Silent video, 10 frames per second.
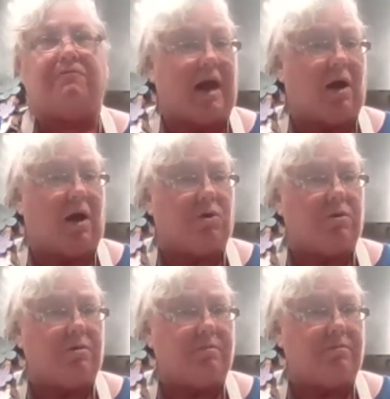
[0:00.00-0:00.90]

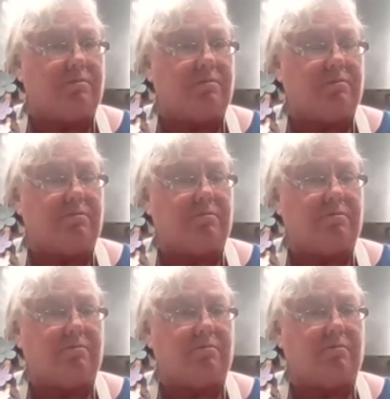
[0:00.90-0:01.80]
no um,
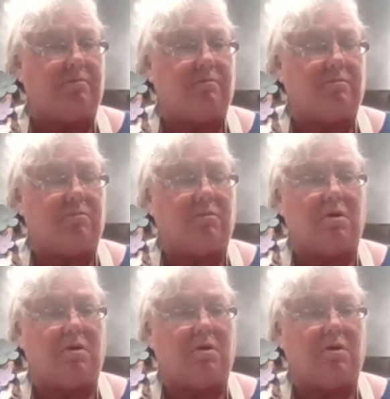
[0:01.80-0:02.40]
flour,